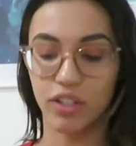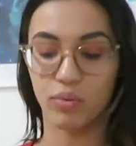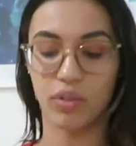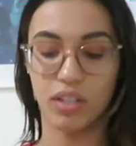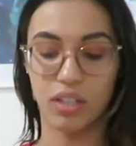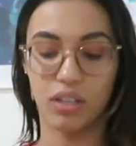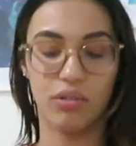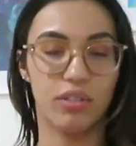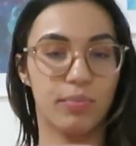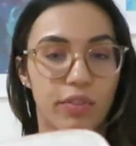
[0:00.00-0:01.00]
It's really
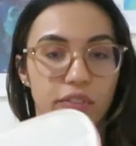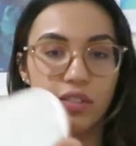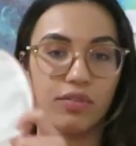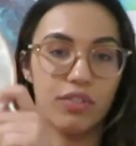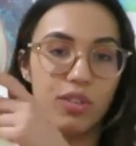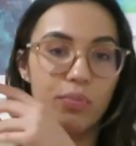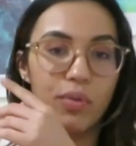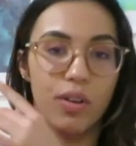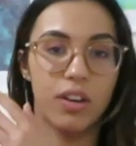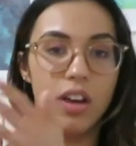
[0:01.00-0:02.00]
cute. It's perfect to
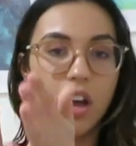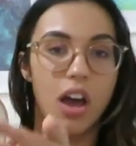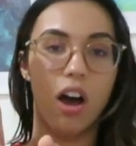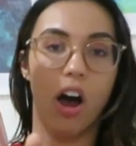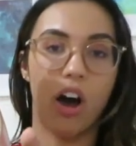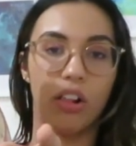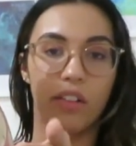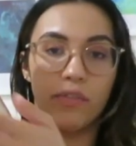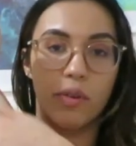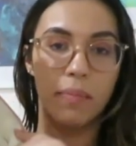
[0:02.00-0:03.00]
put all
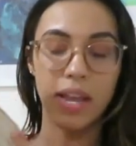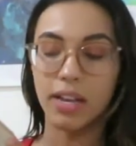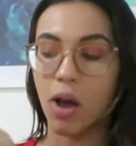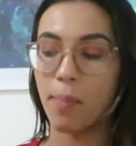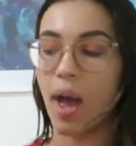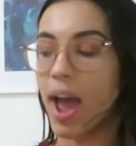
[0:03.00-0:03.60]
of your makeup.